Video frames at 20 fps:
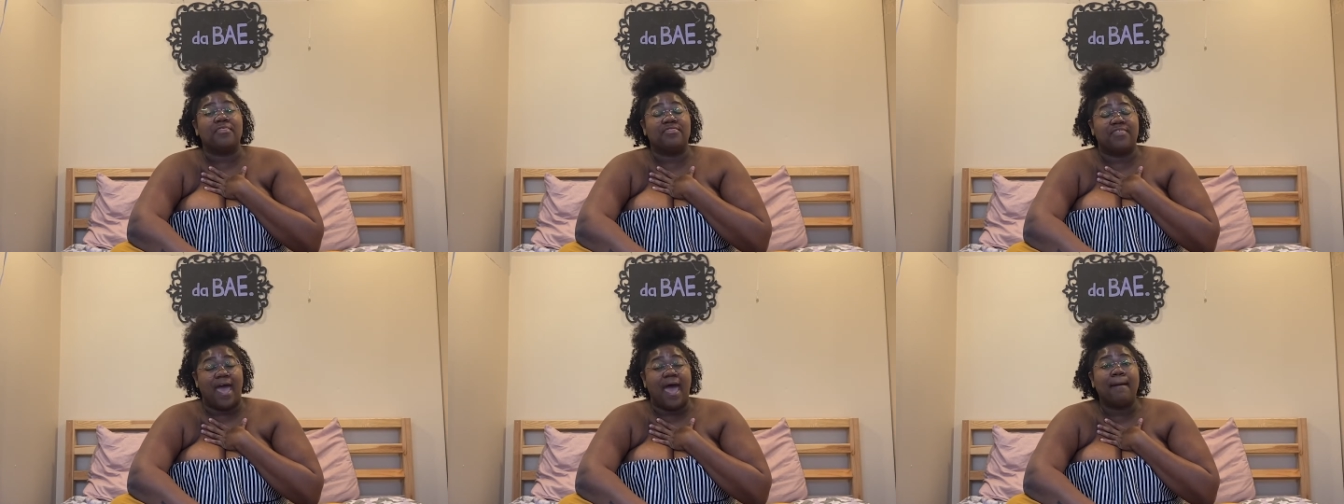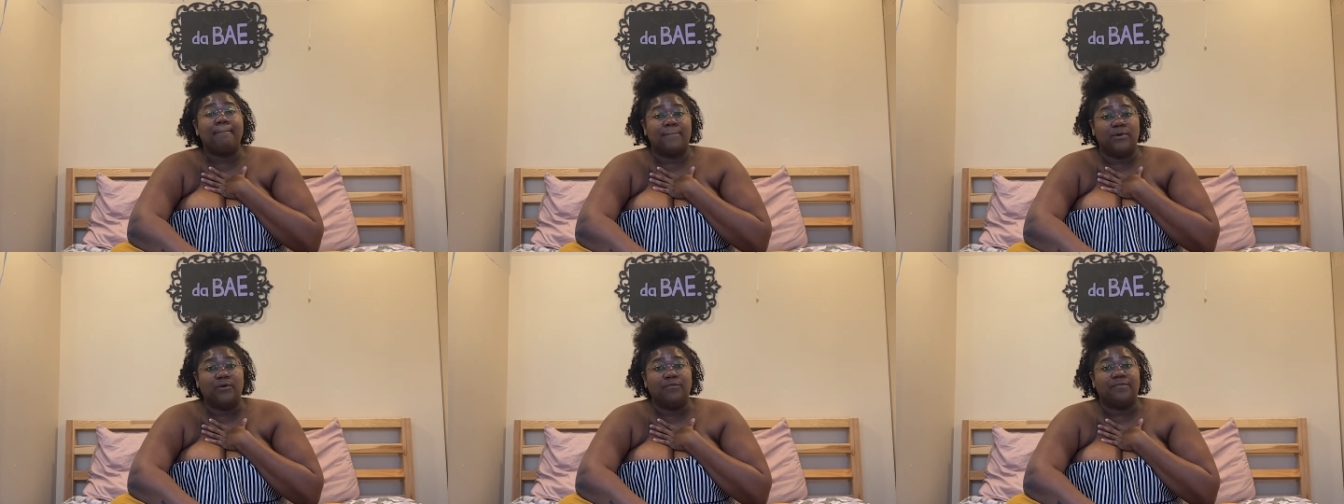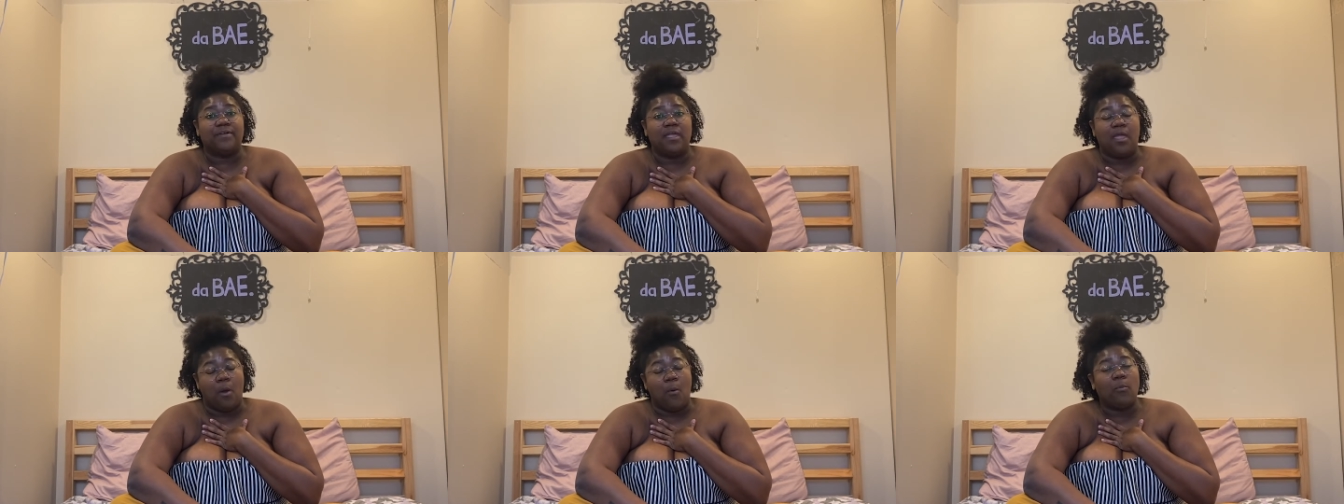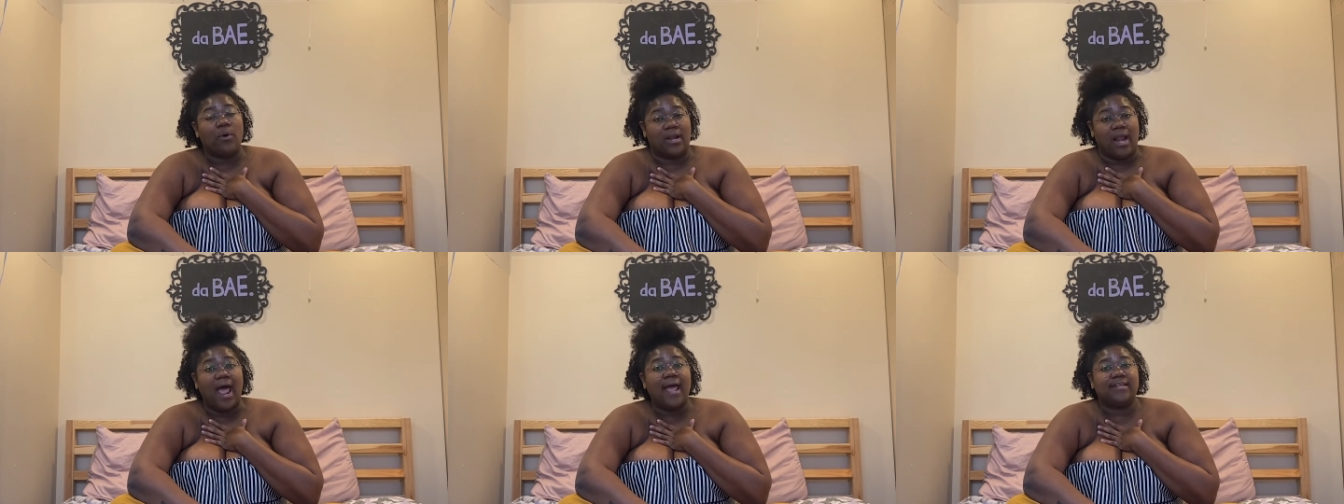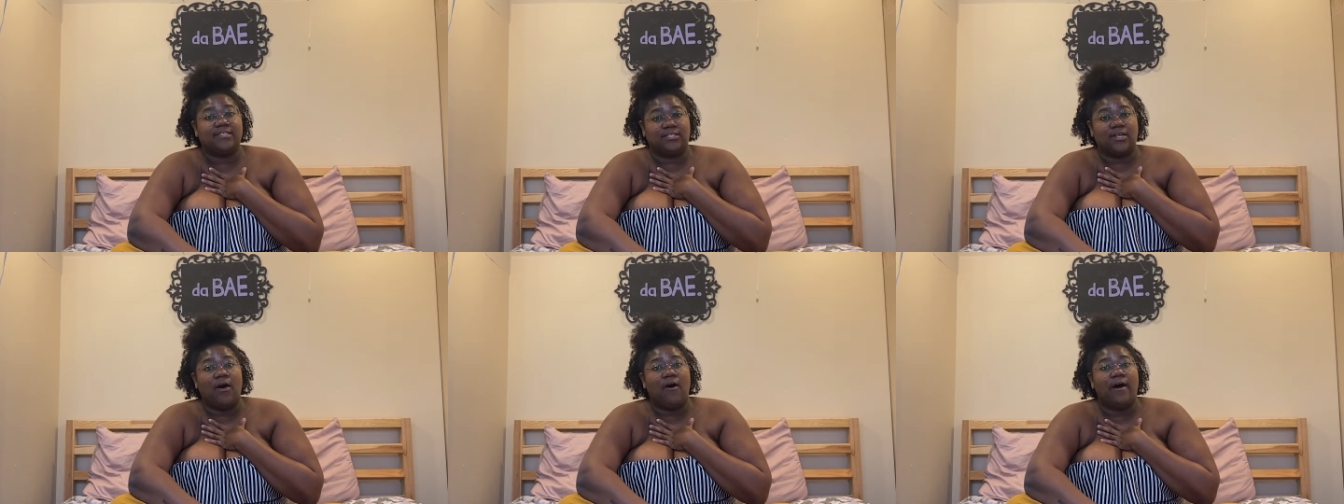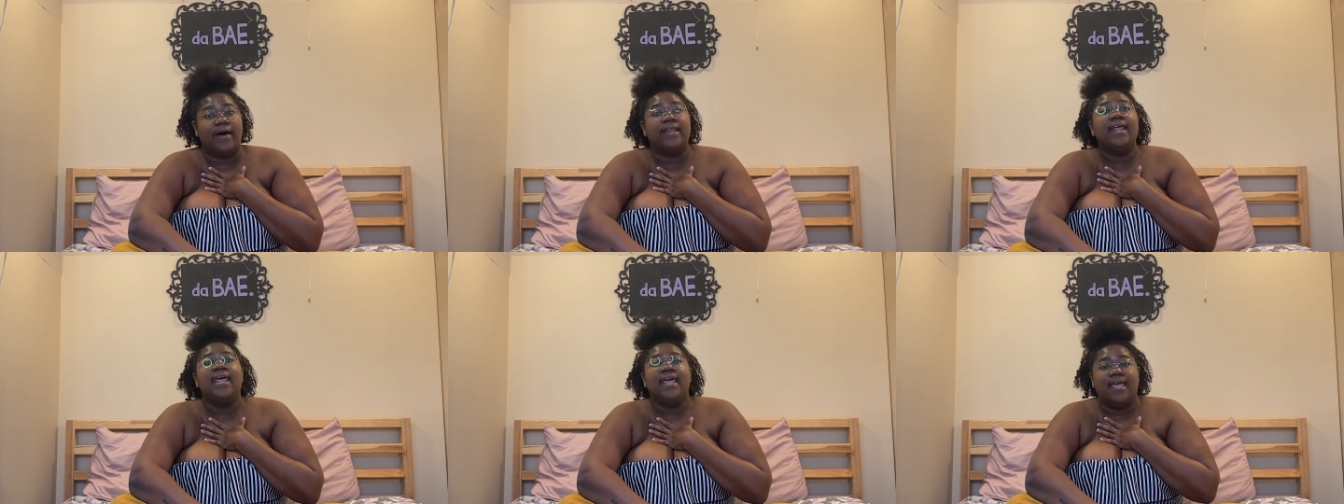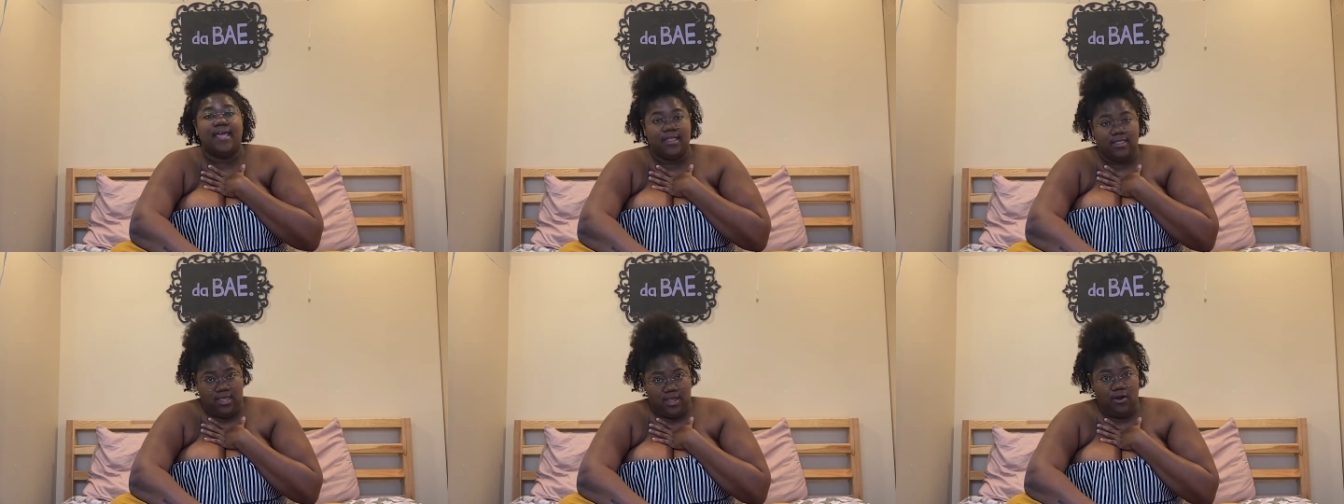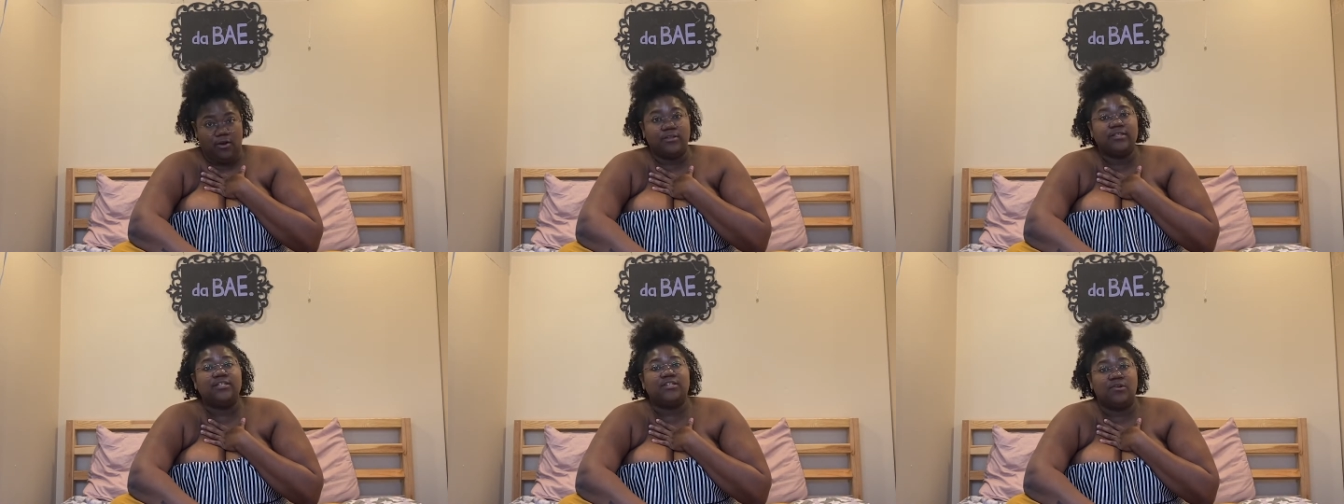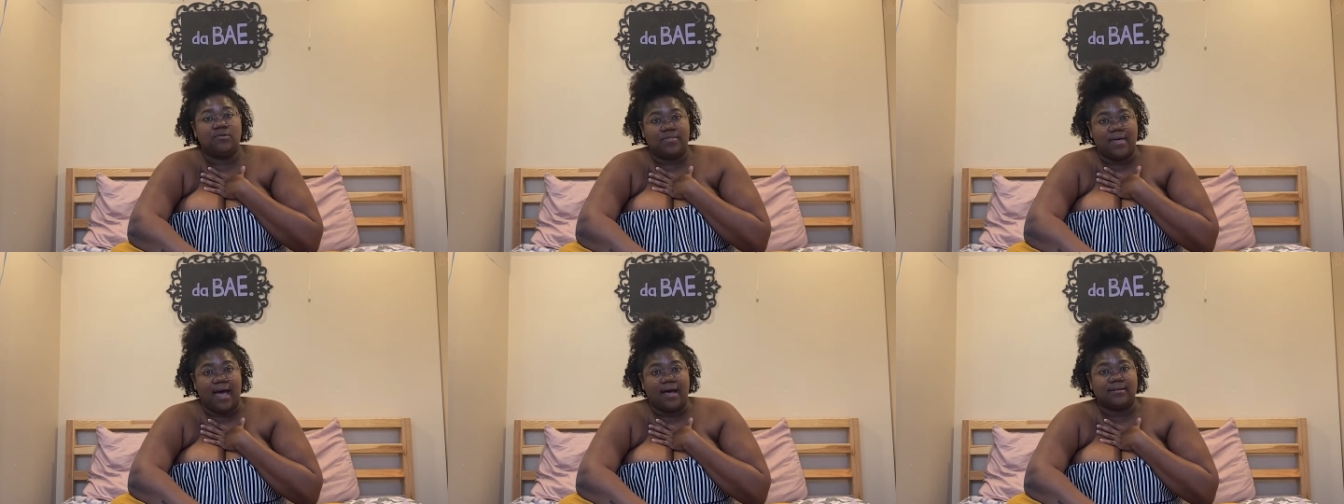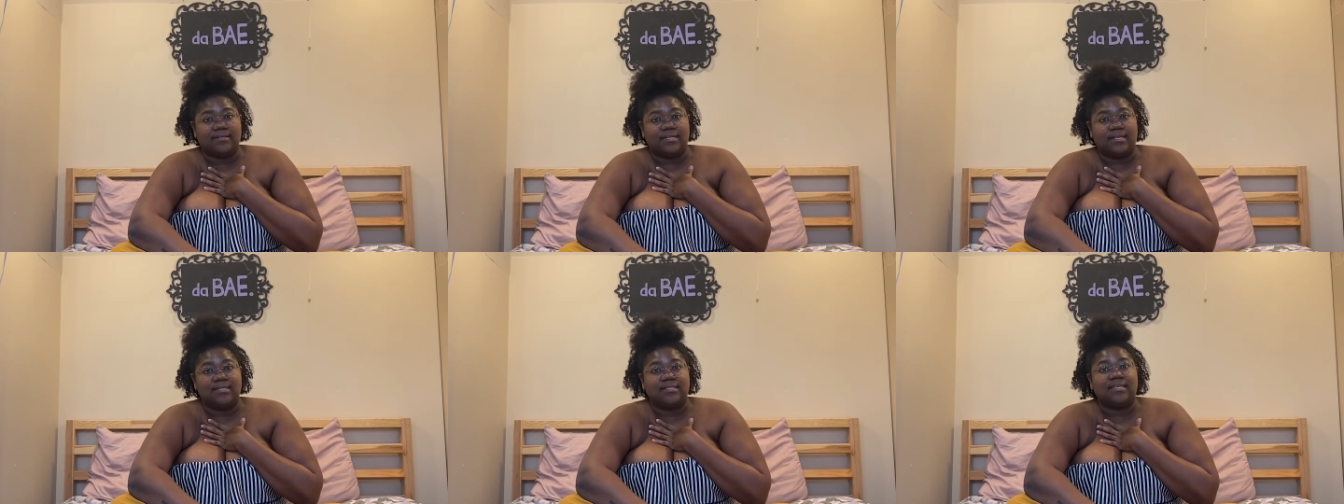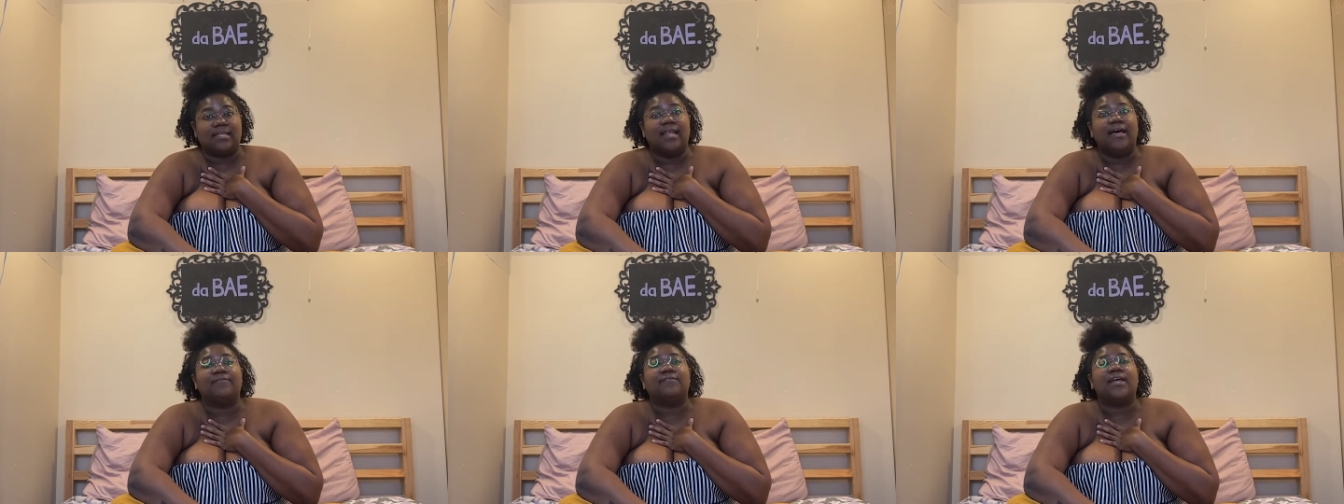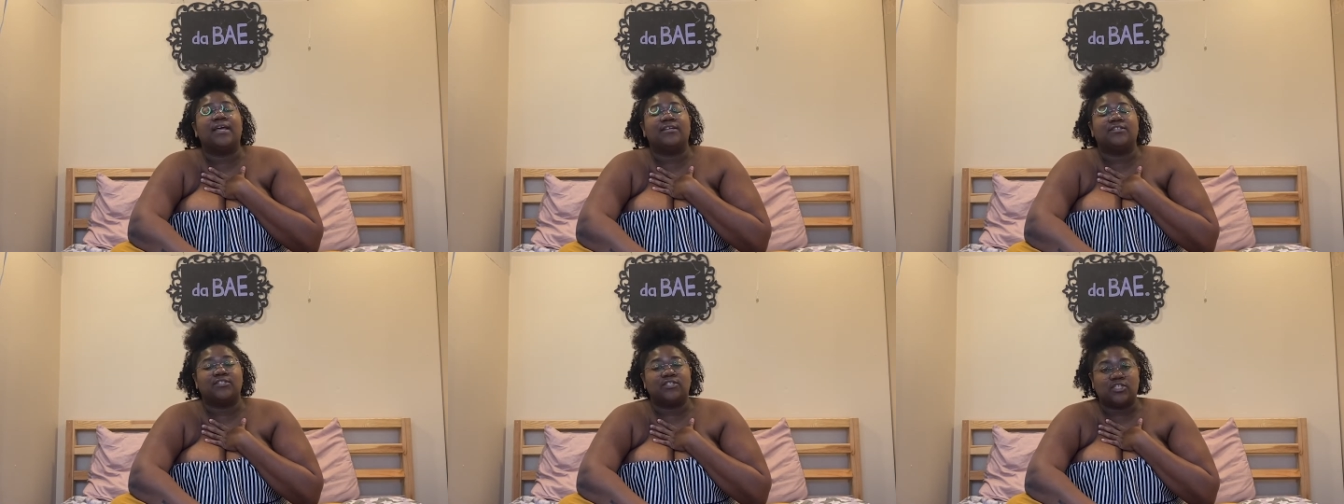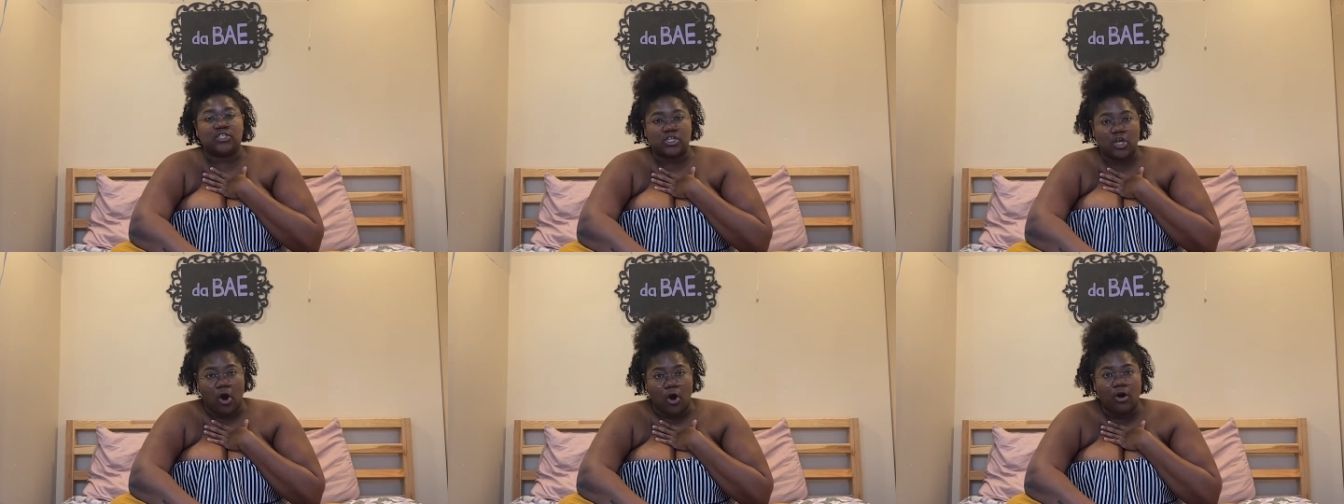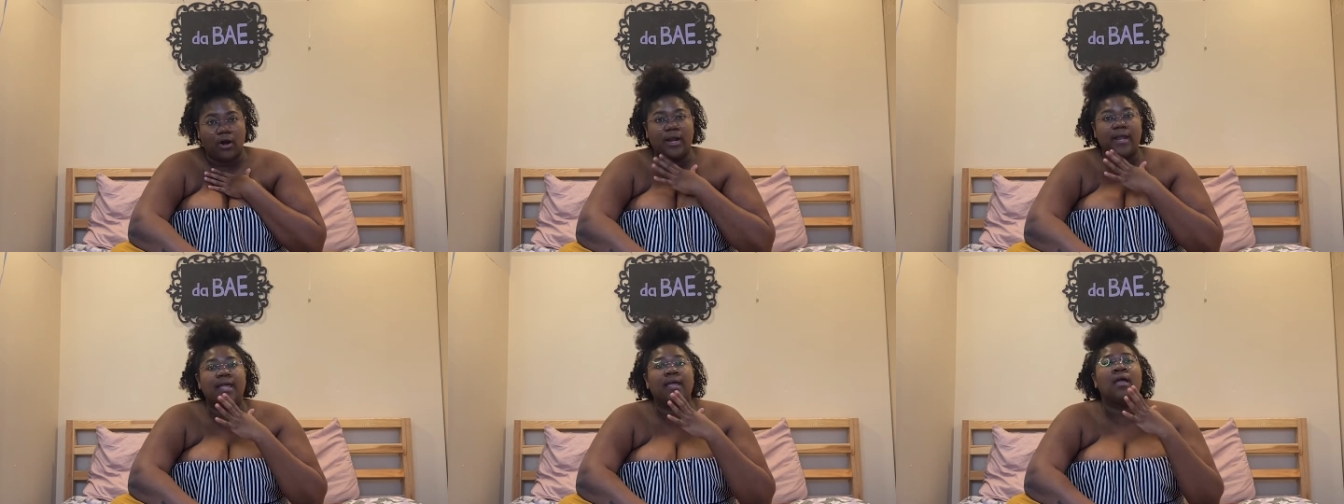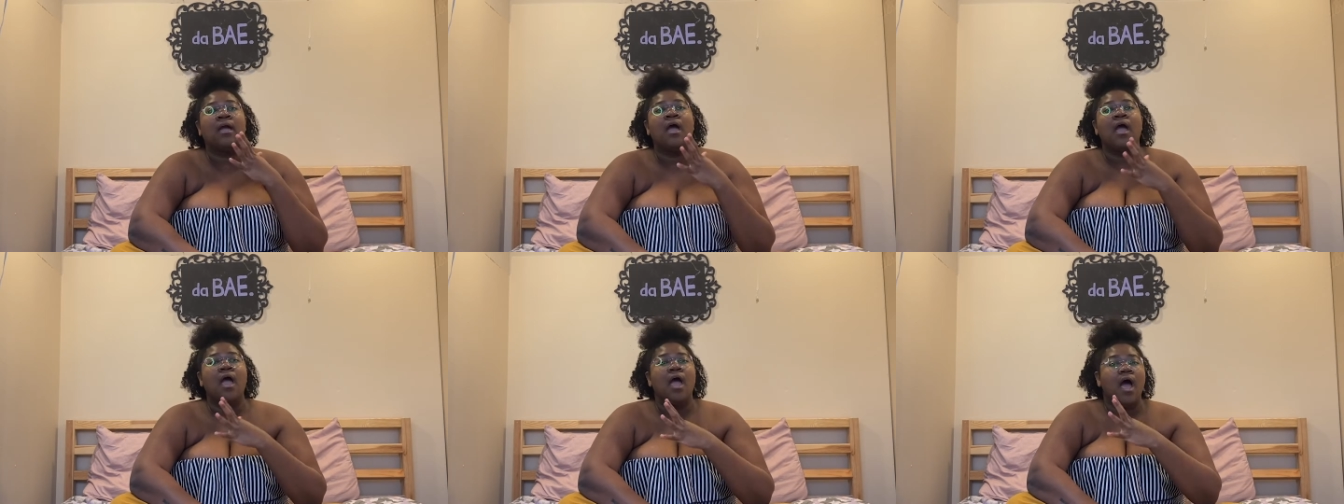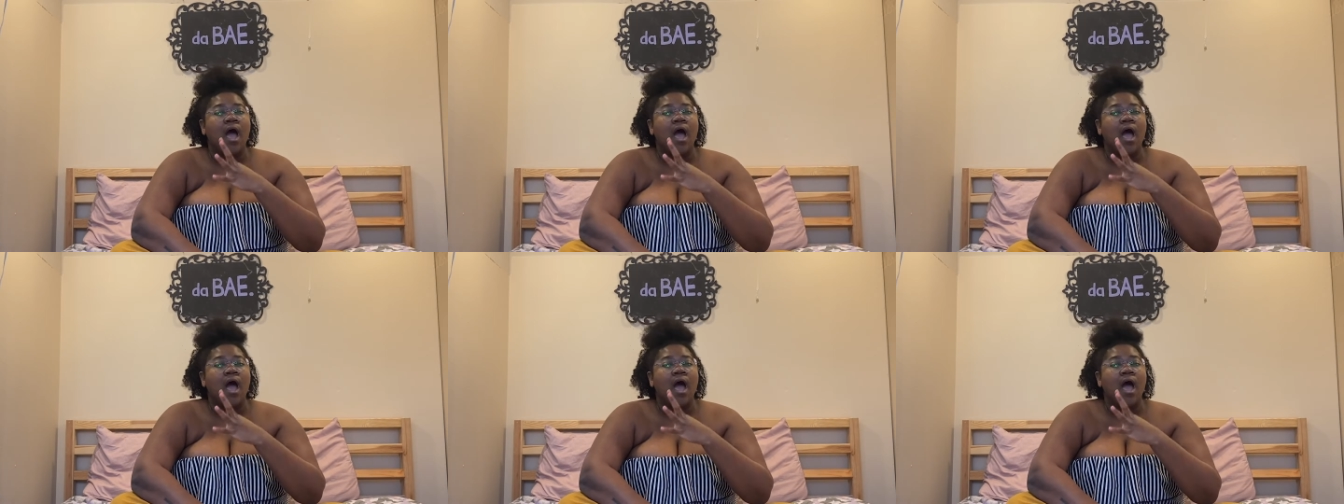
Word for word: That movie, when I saw it in the early 2000s, left a scarring